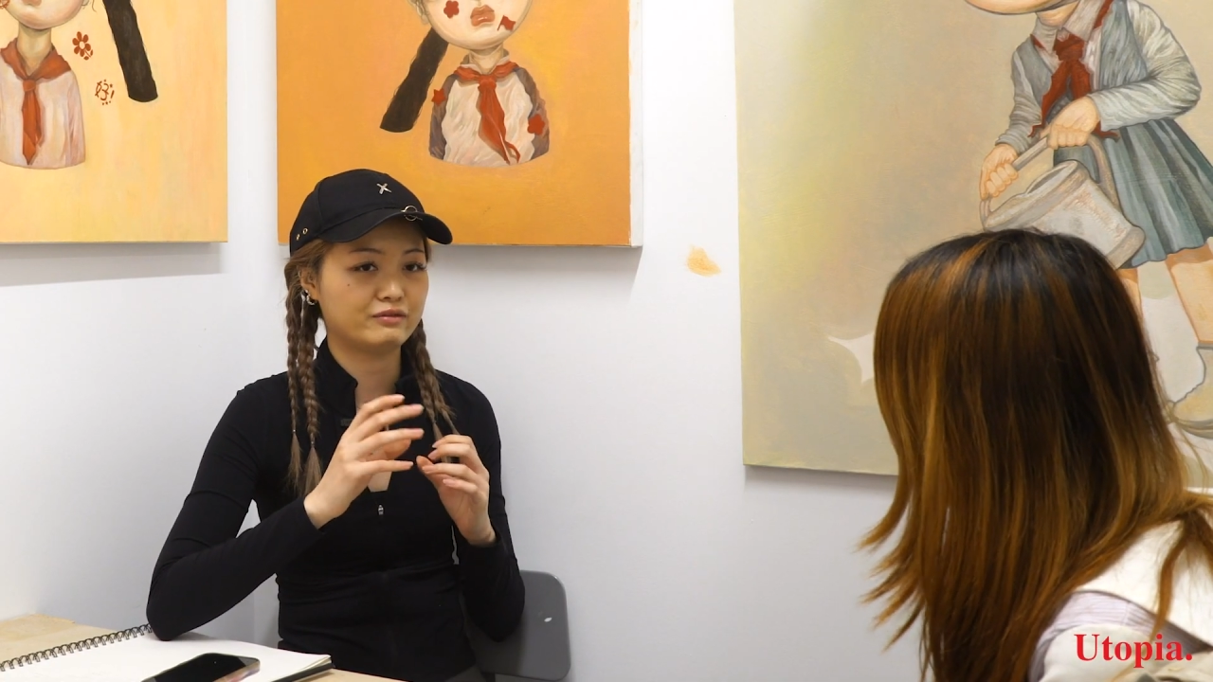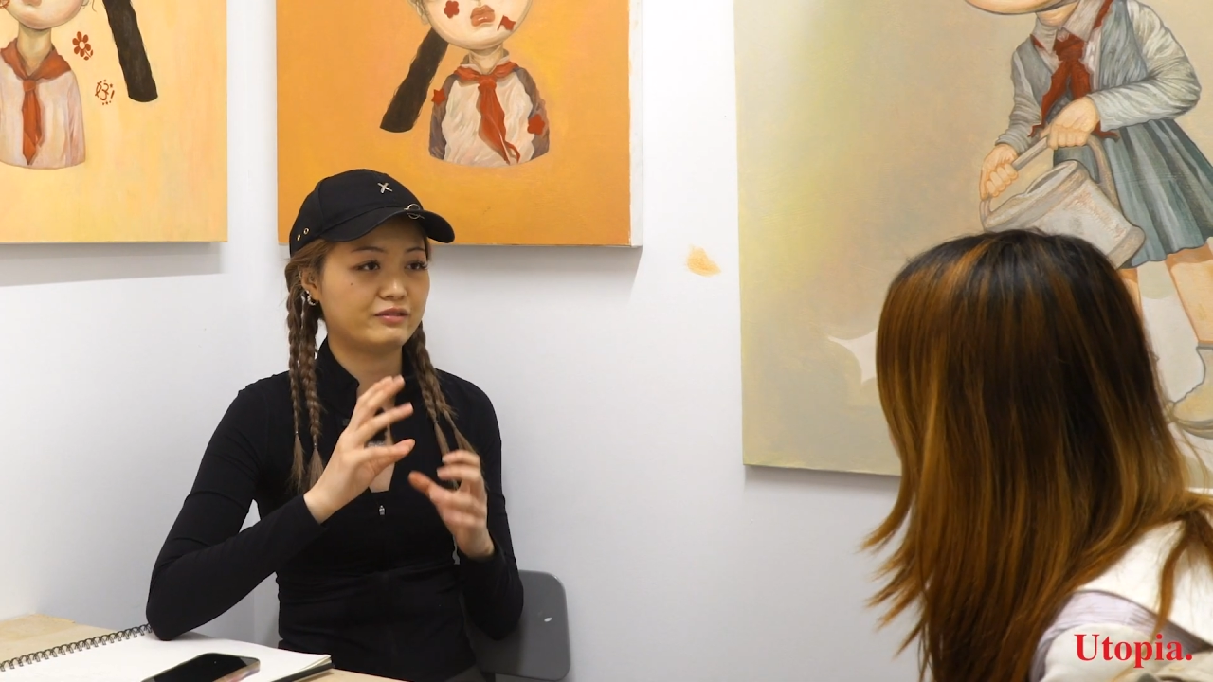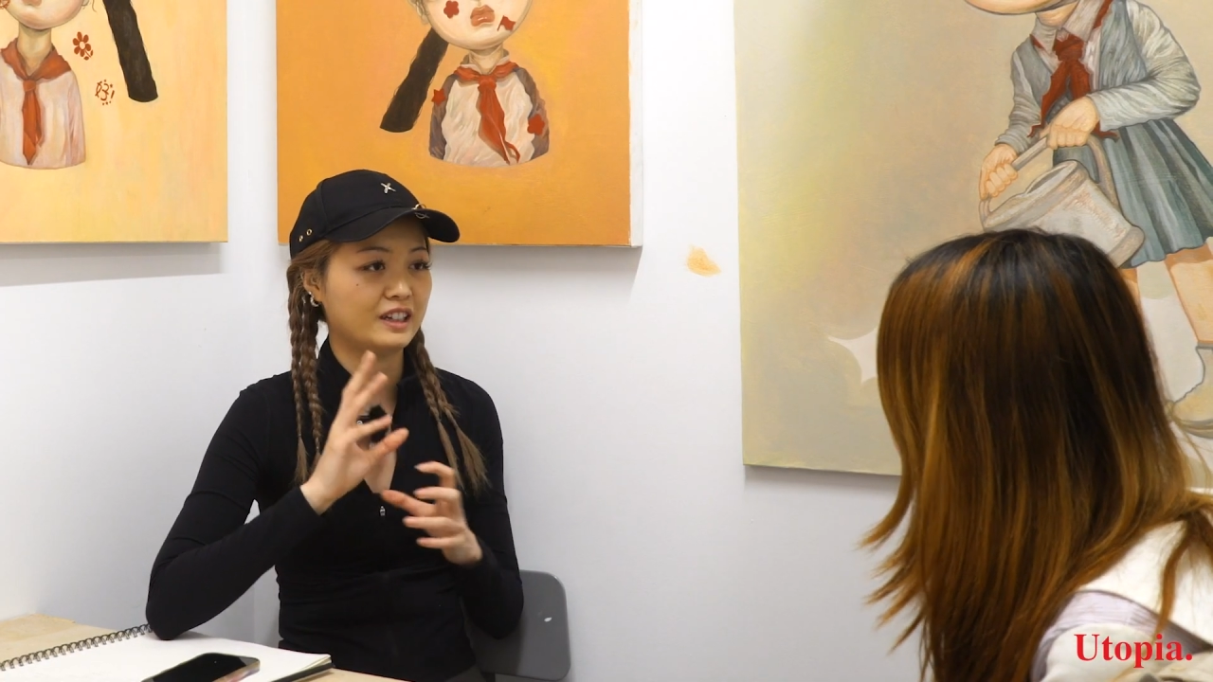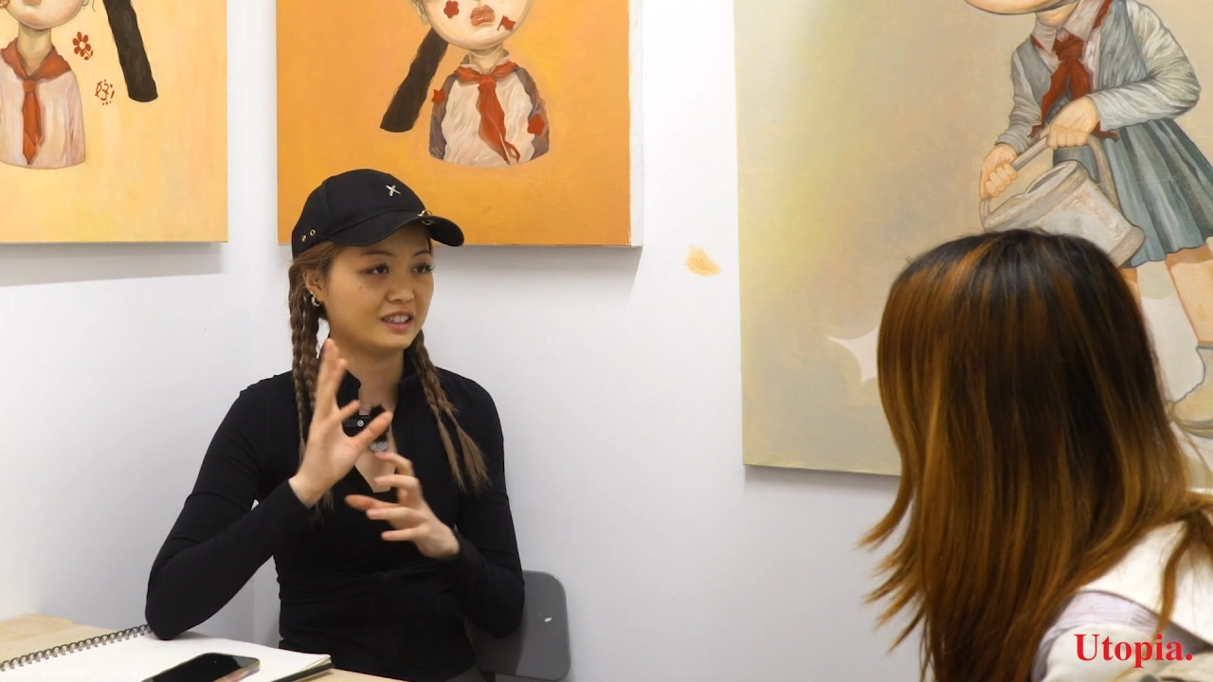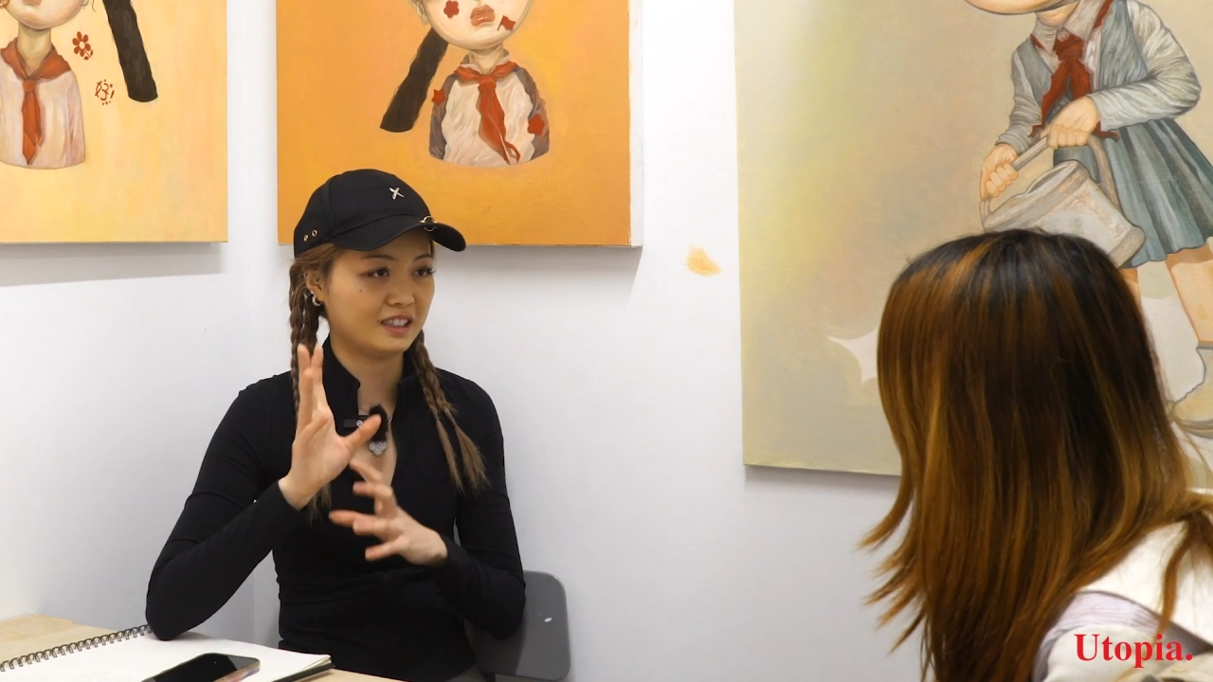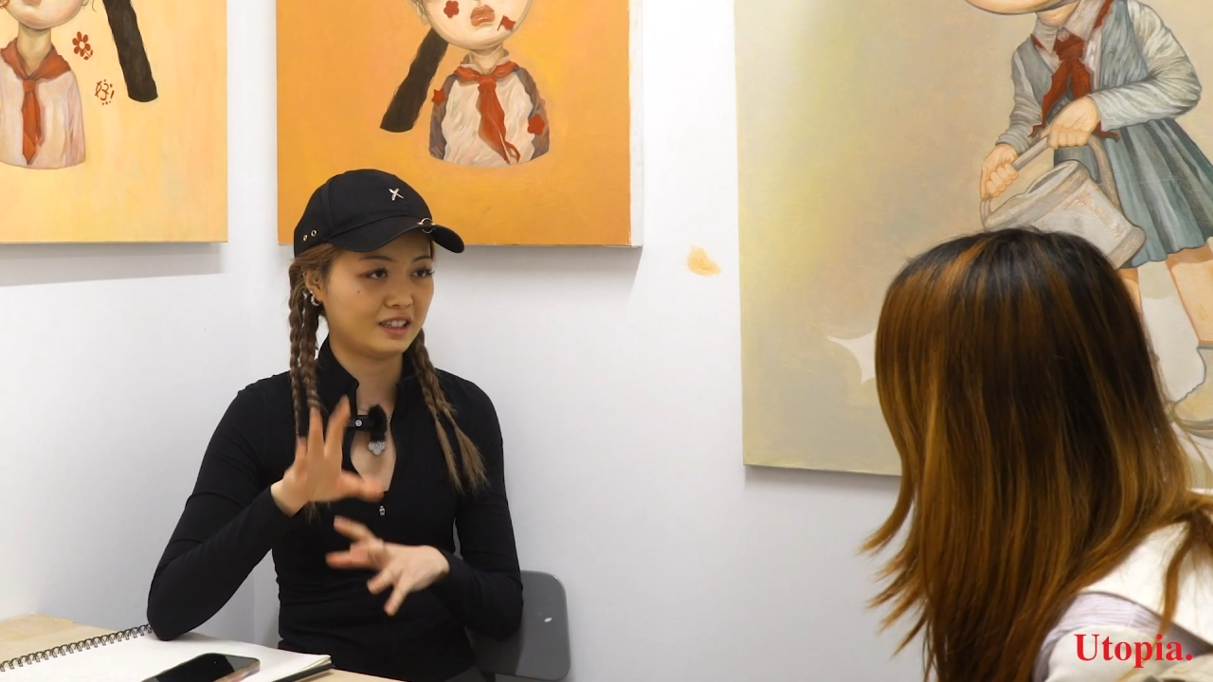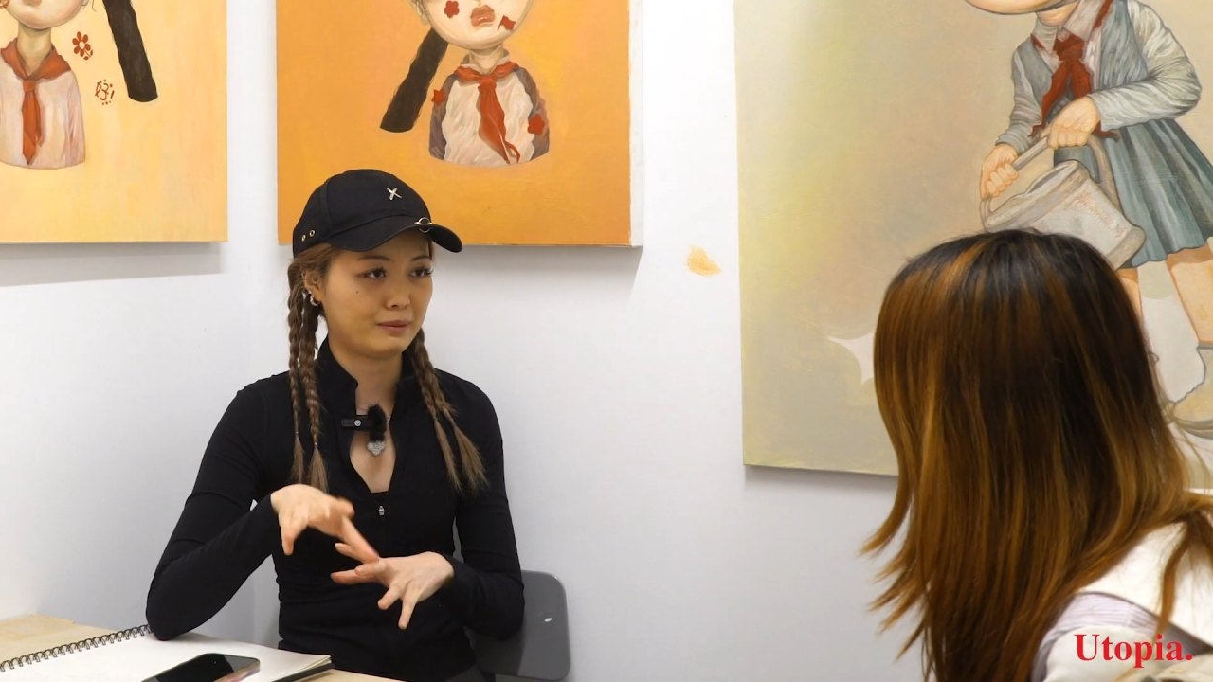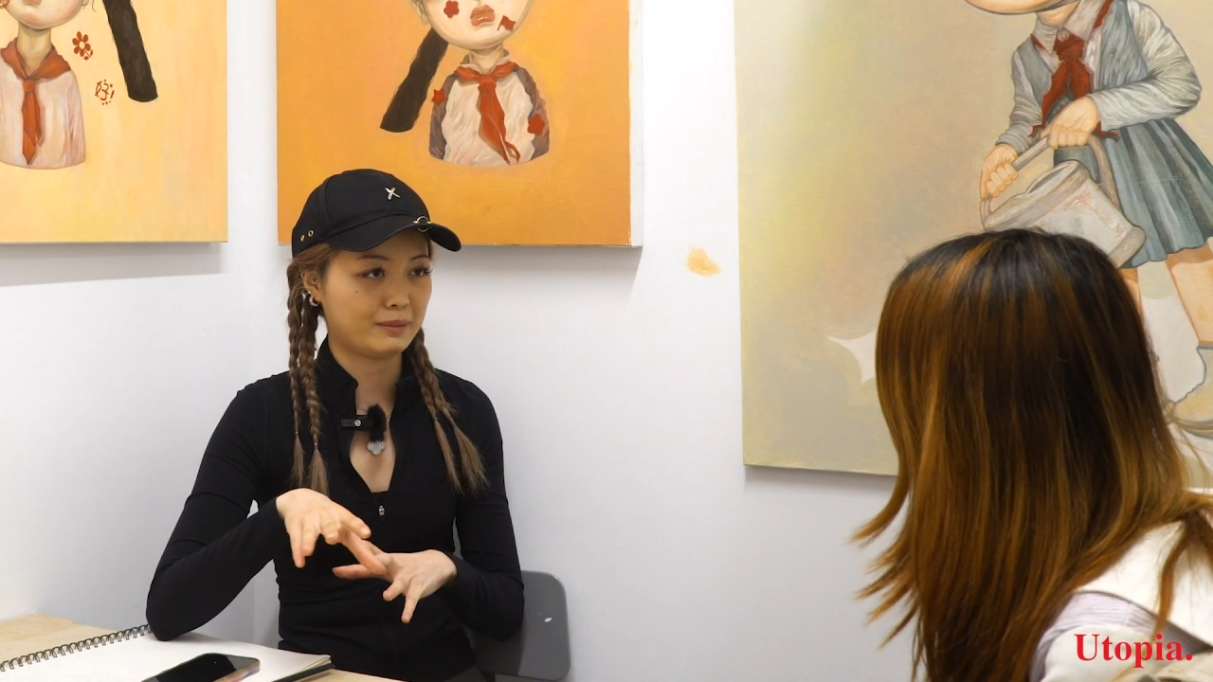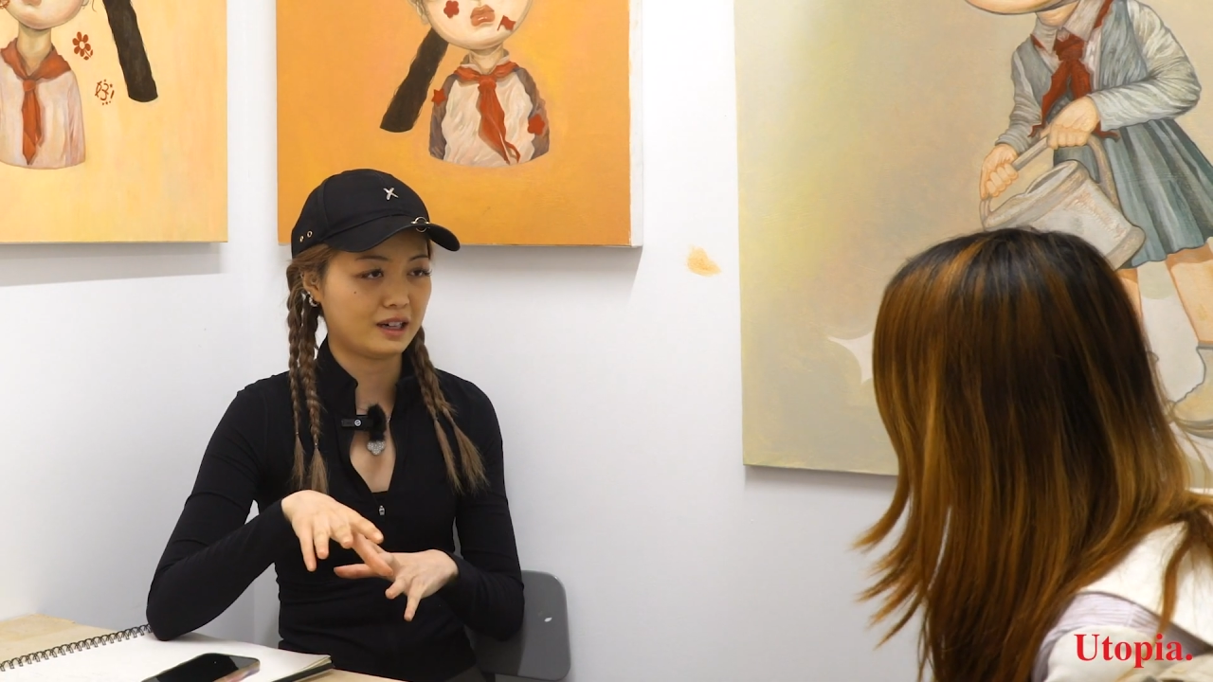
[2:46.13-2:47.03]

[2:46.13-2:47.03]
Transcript: finding that